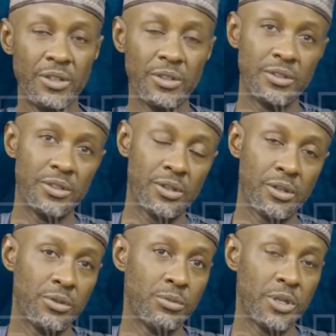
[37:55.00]
not not
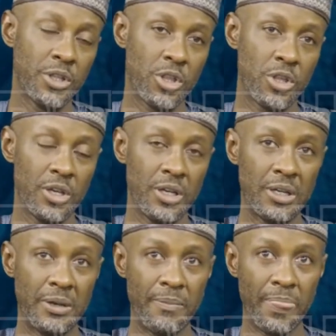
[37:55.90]
so much.
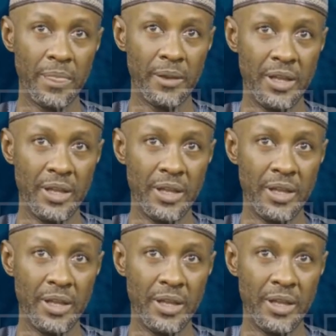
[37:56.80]
Um,